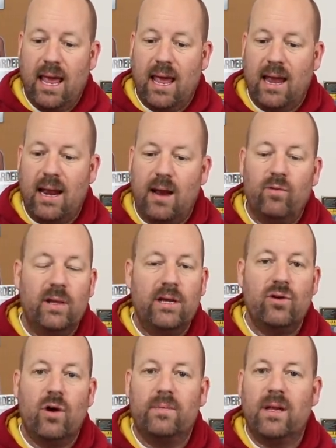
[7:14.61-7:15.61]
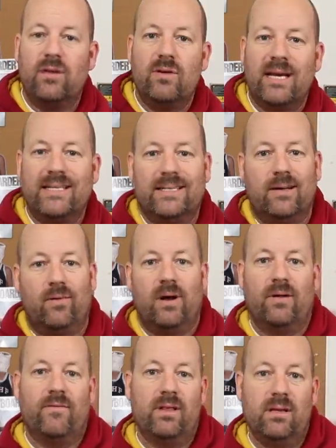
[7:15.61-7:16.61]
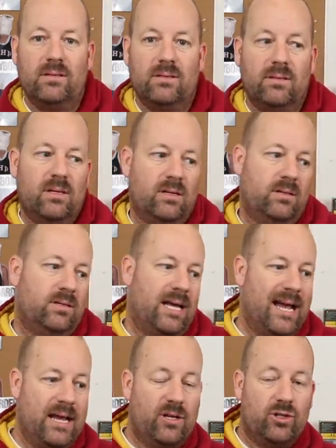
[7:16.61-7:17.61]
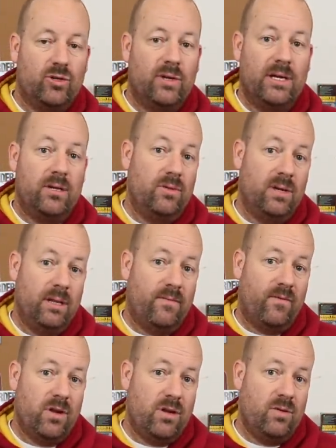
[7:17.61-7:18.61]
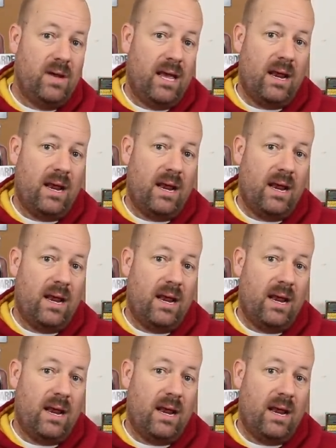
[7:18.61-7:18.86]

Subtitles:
And I really do hope that you guys stick around for these because I enjoy doing them for you.